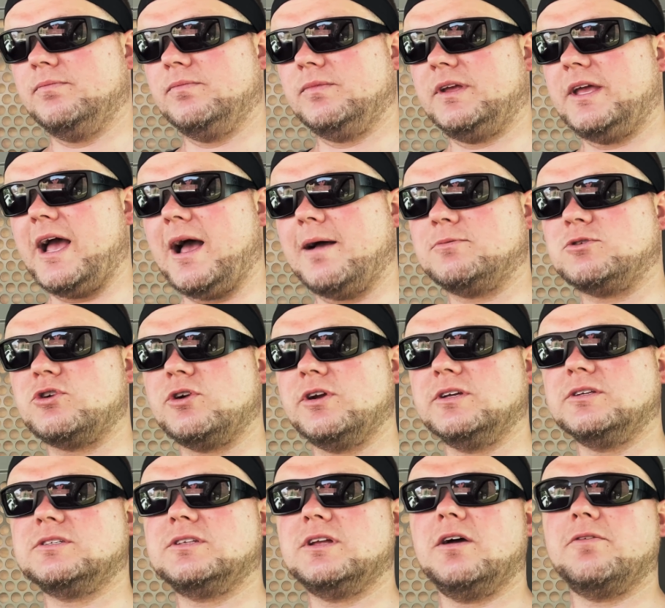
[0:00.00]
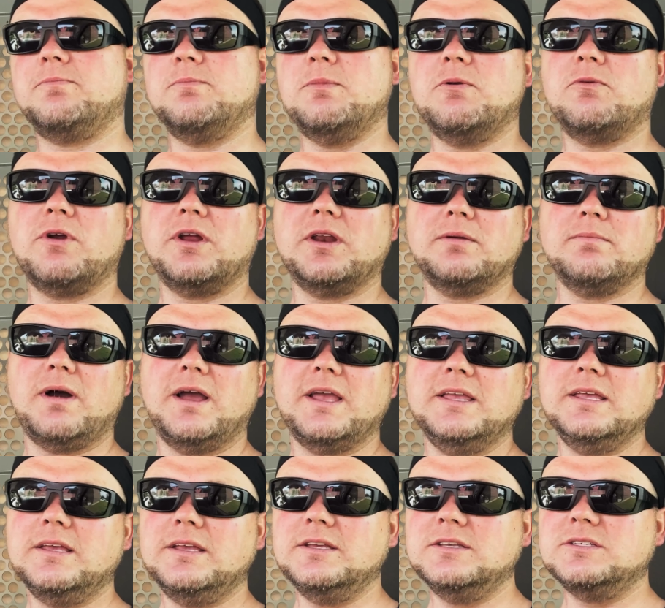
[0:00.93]
capturing stuff, me running my
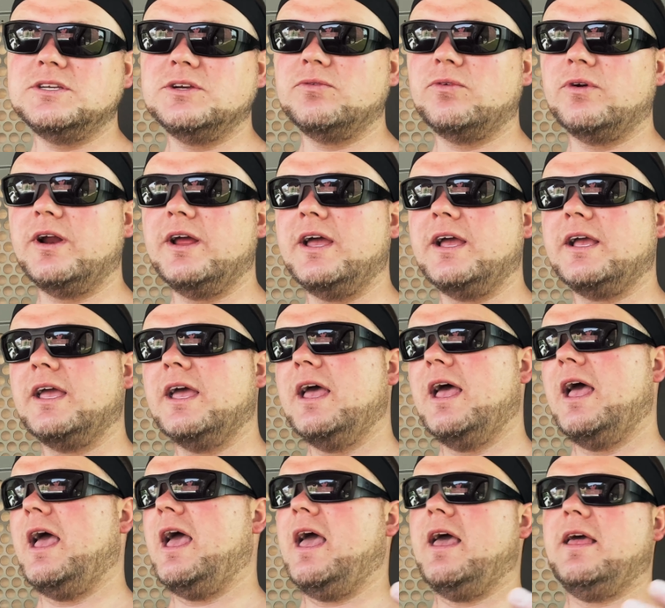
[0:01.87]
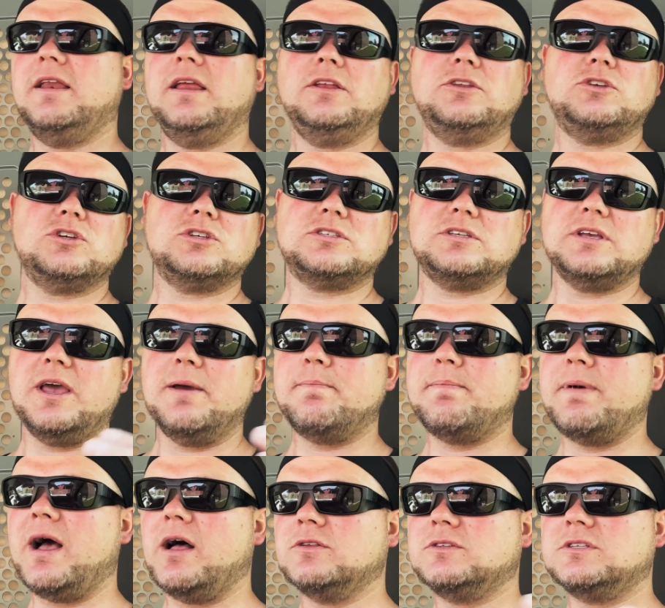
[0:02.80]
easy rig, and it
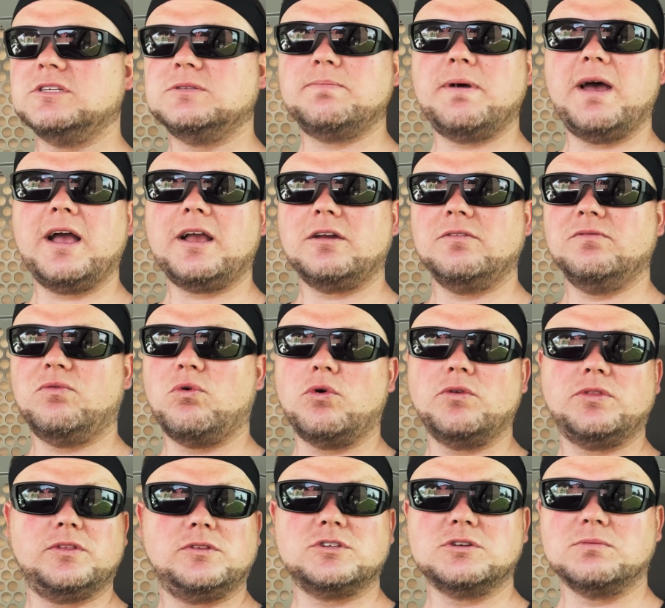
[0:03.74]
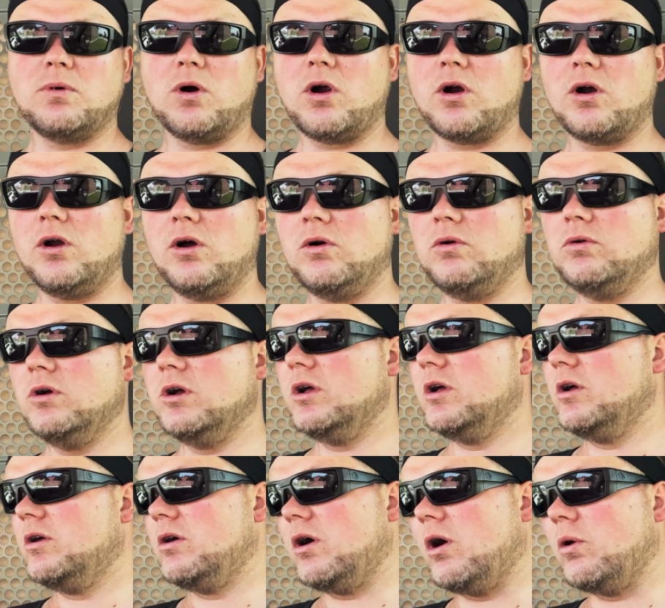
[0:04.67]
bounces back and forth. Tomorrow,
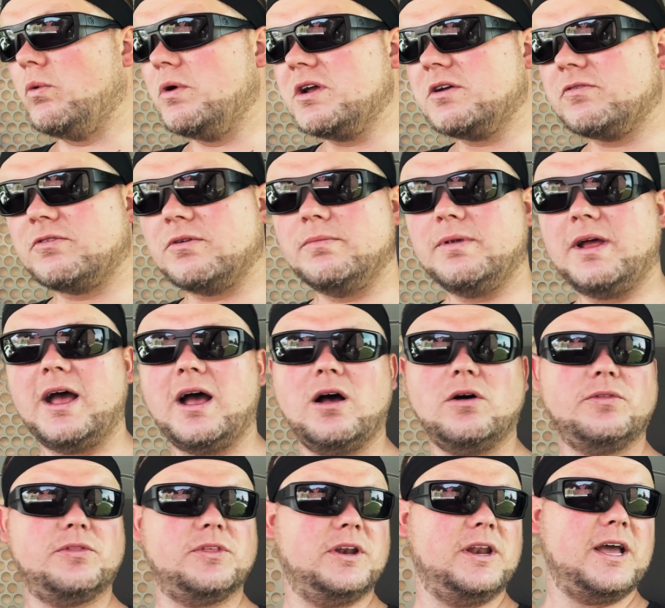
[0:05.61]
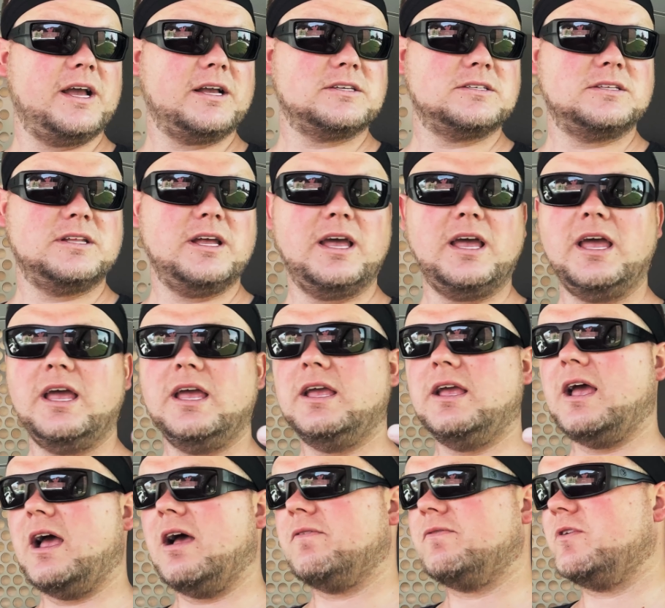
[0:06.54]
a week from now, the next
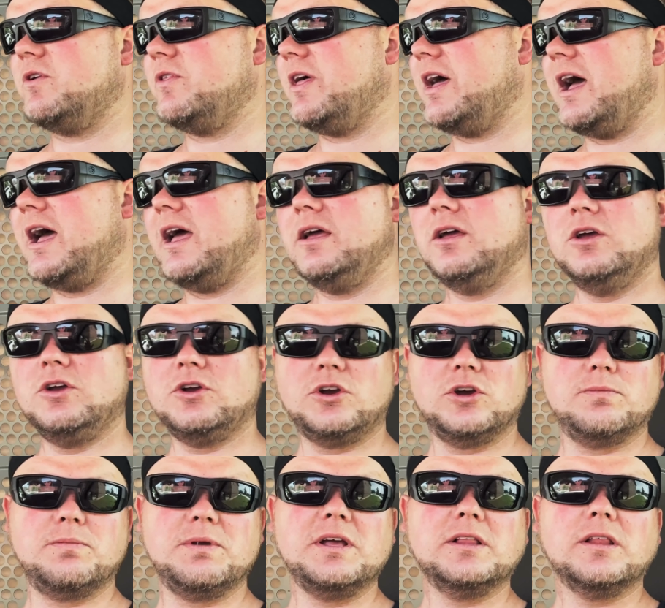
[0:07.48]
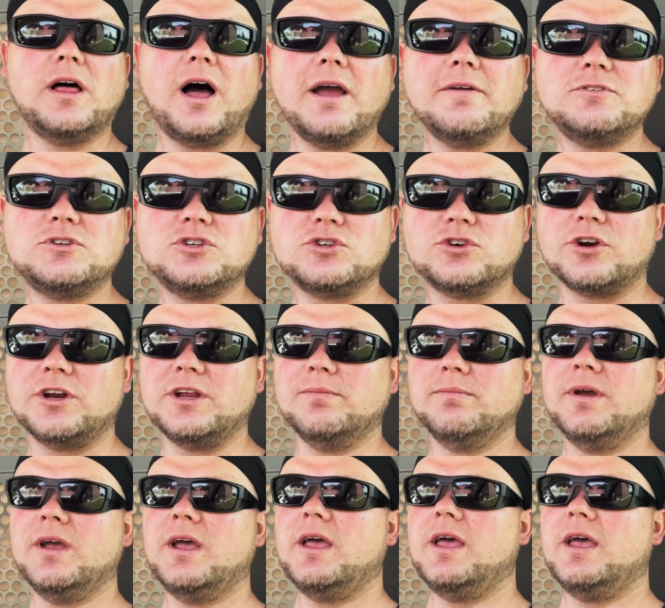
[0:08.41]
day after that could be a live stream,